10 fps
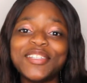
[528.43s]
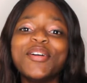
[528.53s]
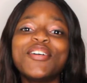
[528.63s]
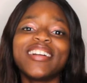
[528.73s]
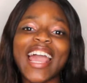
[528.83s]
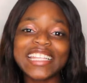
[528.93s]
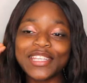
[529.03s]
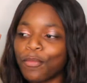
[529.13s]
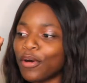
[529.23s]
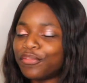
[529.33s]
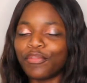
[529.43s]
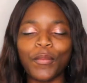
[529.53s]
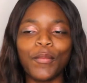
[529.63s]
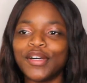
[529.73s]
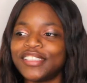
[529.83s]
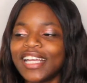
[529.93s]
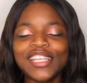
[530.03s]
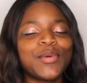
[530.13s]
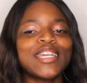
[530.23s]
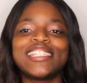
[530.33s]
she will write it word for word
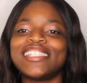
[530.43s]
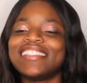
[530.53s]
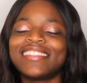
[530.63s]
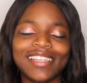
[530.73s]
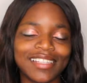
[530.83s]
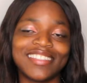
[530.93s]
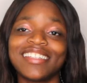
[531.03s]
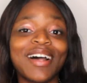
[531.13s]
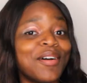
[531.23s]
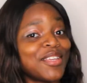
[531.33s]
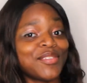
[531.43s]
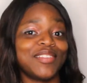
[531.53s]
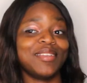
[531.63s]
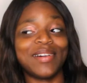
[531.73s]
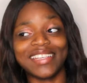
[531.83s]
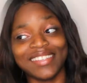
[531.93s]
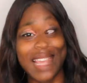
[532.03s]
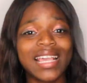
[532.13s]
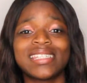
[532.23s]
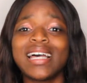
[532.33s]
that's why she's intelligent i was just feeling myself
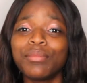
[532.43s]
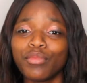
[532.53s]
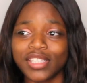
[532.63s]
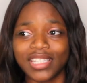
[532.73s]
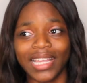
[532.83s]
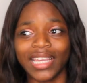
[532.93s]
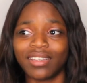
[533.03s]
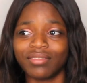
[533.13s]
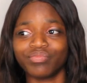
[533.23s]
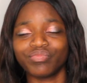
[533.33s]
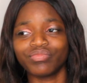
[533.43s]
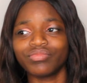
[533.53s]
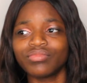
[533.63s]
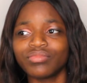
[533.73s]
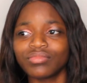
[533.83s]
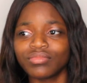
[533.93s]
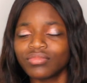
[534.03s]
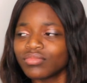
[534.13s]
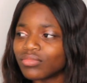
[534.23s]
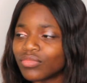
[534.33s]
the exam was like
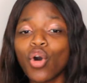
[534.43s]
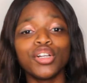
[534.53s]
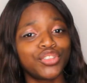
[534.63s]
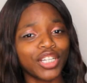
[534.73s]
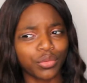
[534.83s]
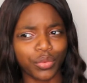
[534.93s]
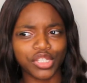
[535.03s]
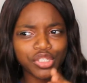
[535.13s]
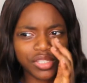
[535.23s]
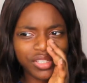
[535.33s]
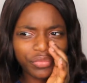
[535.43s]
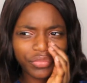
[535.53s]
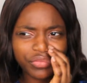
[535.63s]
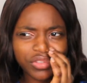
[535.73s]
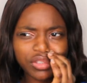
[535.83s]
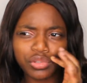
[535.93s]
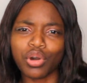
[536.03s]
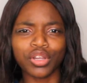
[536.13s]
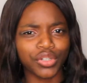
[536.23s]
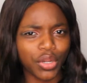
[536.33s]
100 questions if 50 to
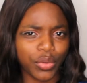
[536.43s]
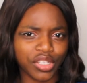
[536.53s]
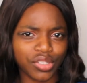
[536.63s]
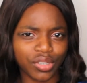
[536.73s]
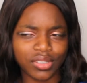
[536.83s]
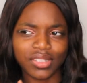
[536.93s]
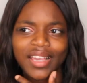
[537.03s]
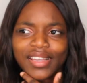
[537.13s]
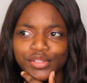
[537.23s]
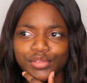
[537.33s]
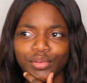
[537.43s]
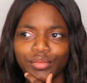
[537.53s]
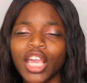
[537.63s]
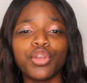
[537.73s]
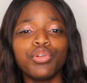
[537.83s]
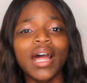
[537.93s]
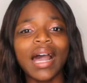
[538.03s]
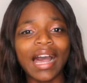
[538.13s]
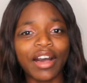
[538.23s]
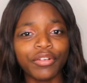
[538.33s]
100 questions yeah so and you now
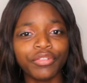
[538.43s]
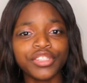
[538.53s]
have